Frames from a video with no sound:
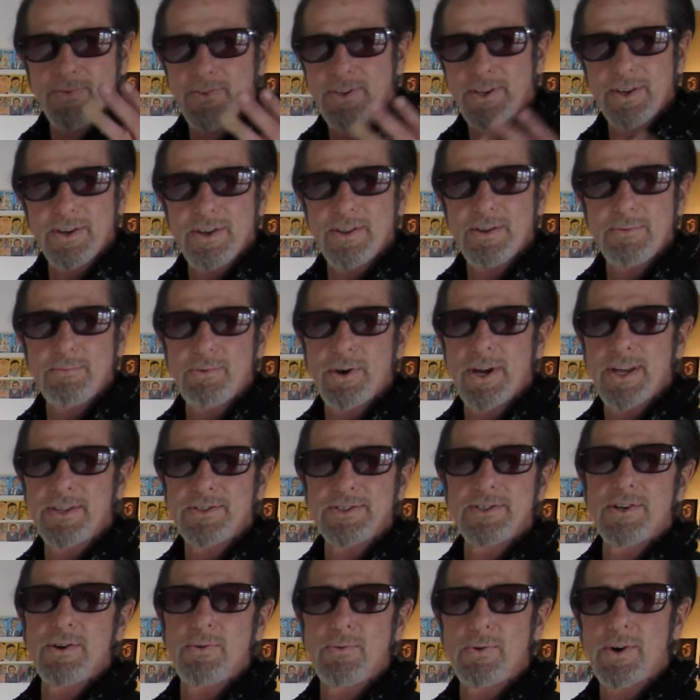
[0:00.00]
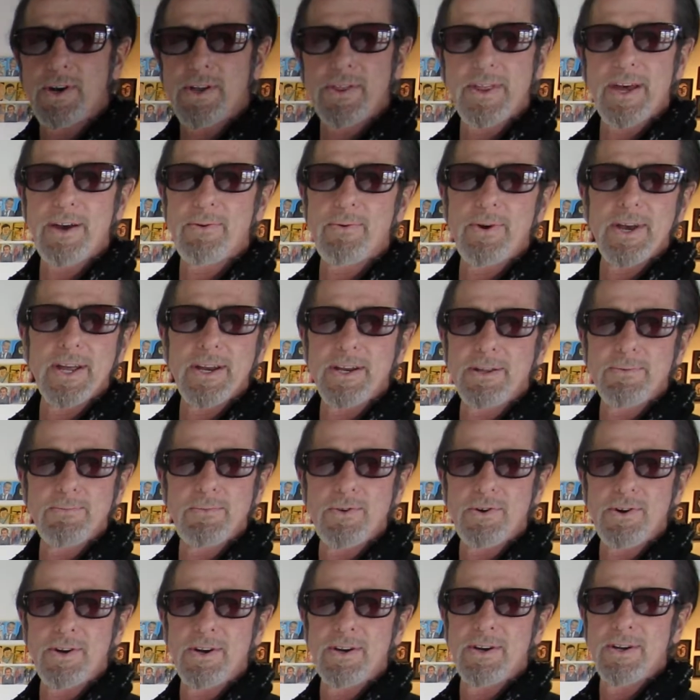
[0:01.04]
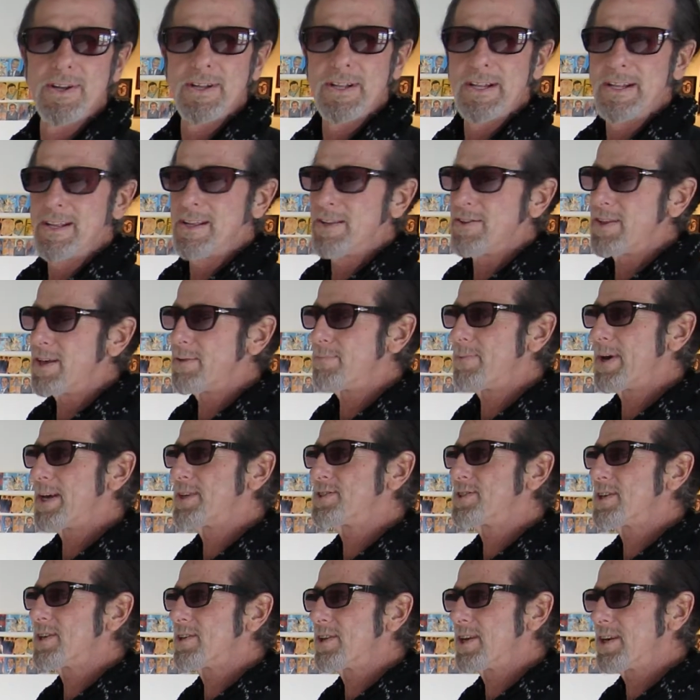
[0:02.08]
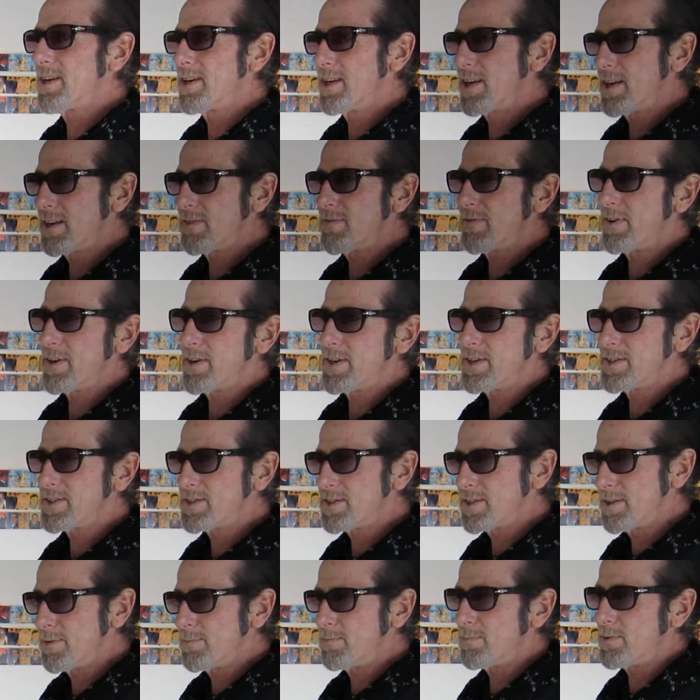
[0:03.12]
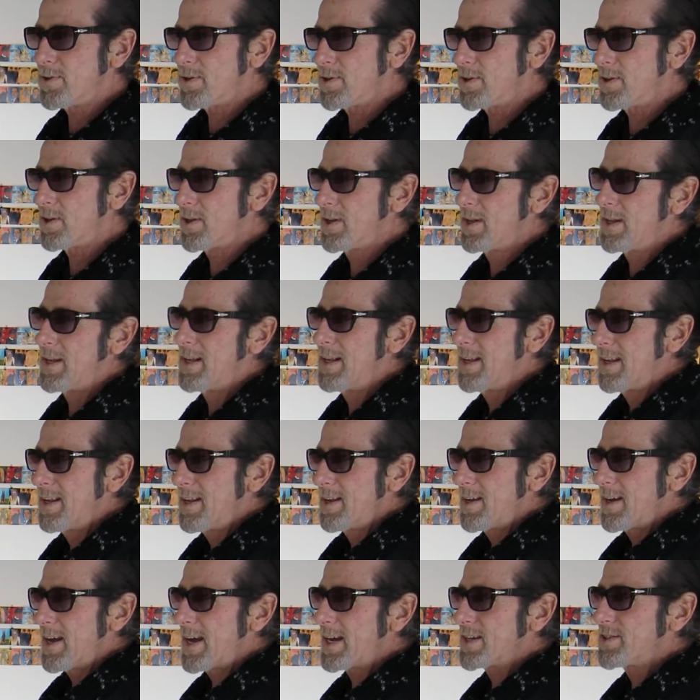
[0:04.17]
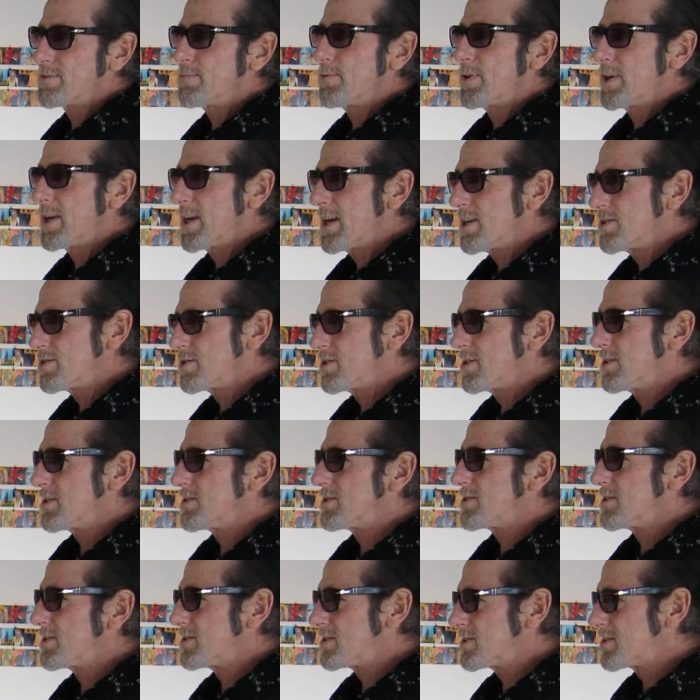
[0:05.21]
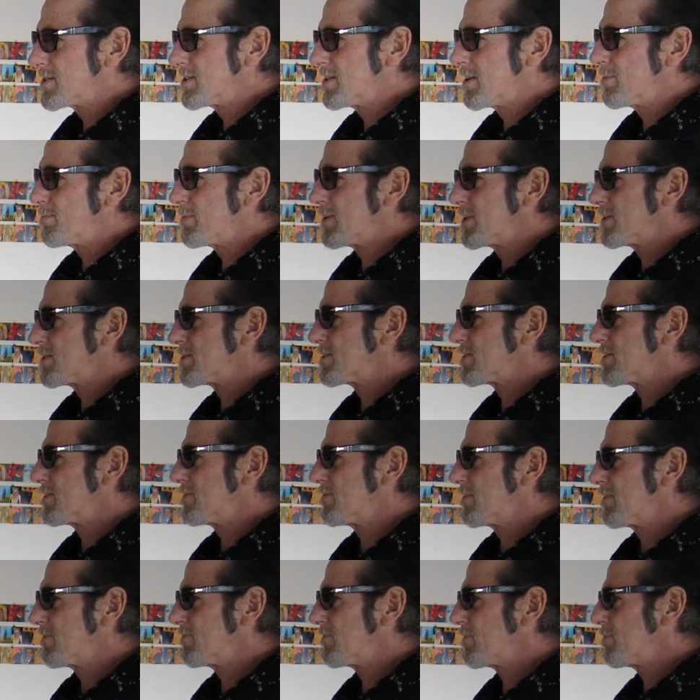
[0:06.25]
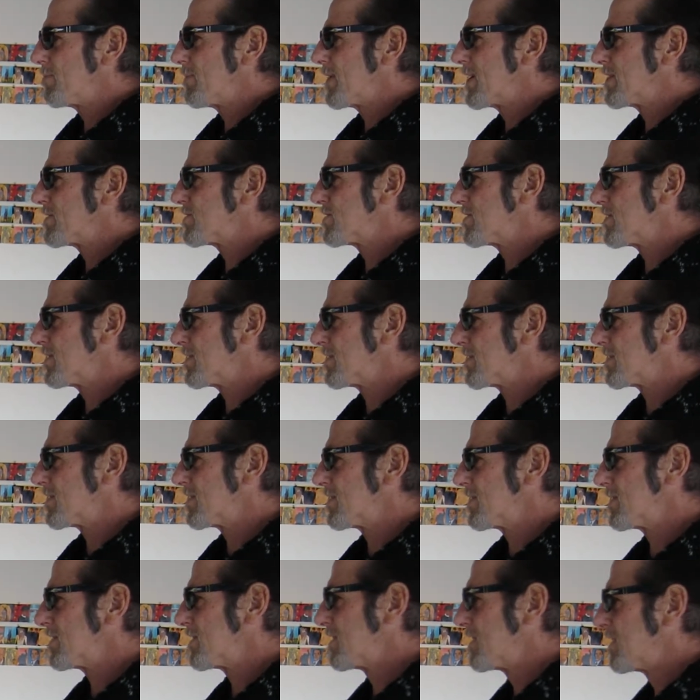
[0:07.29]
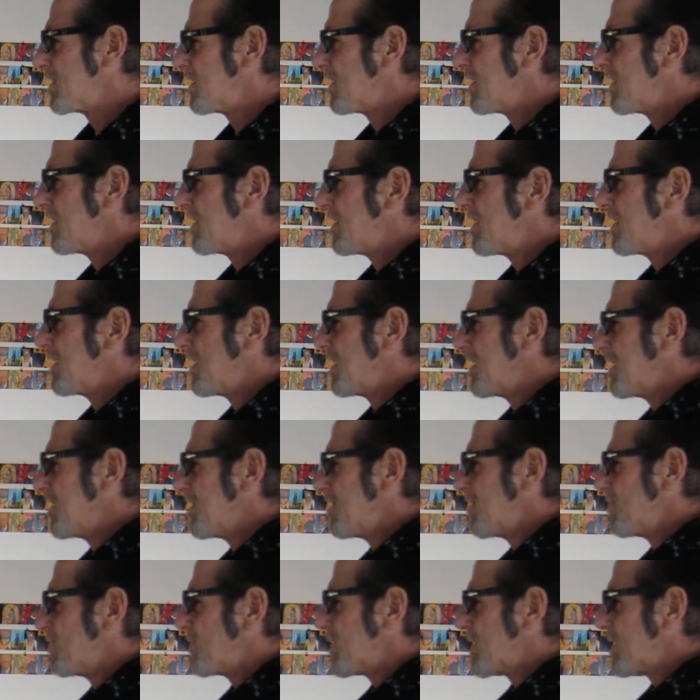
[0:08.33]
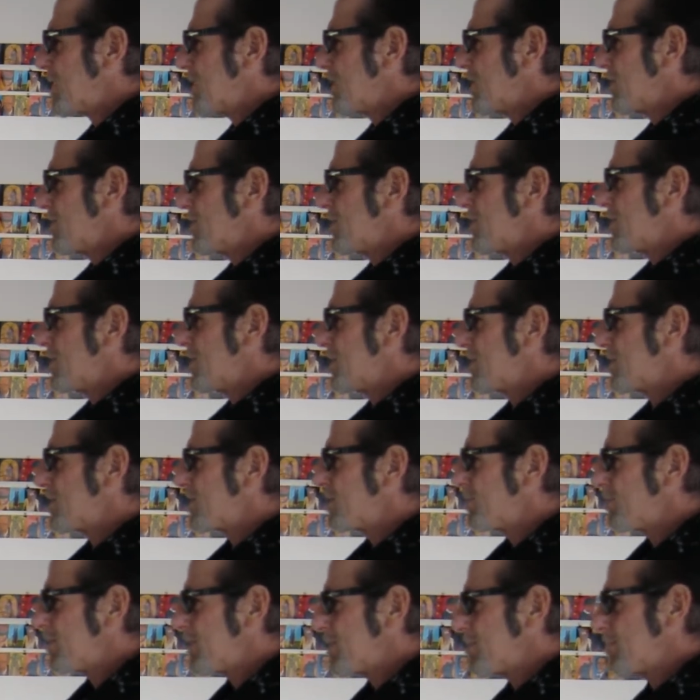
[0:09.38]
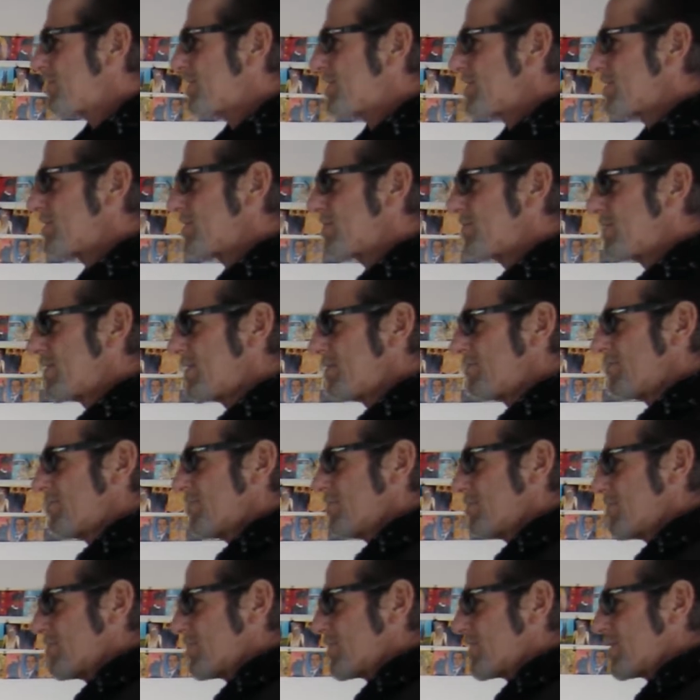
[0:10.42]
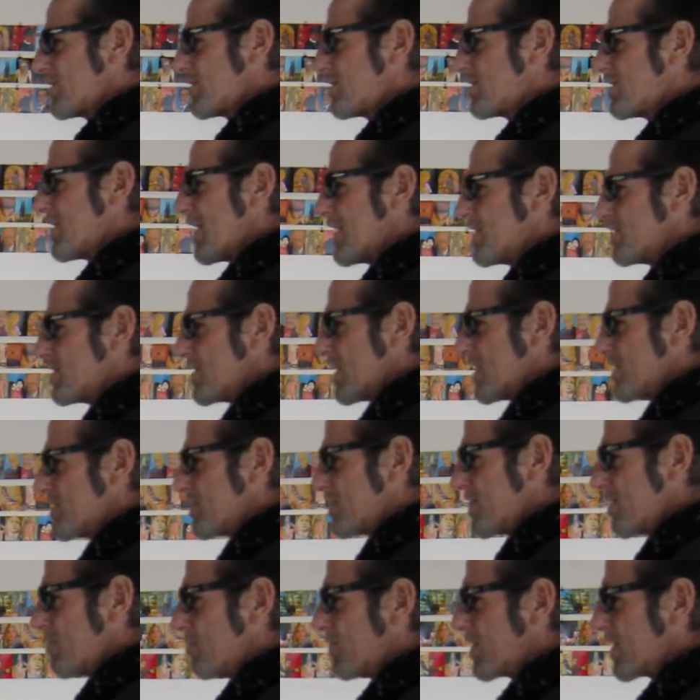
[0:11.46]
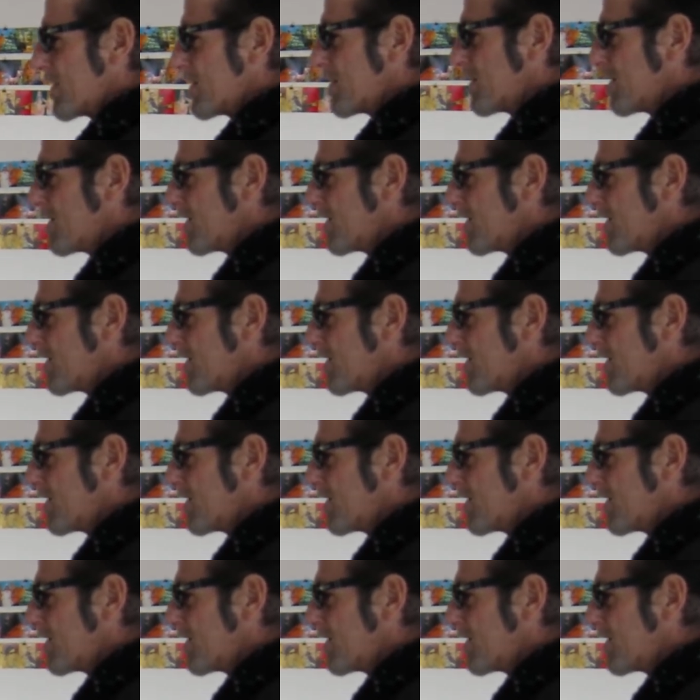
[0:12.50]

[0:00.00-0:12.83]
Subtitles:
you know, their brains don't work that way anymore. They basically need very simple explanations and snippets of information to, you know, to be able to digest something.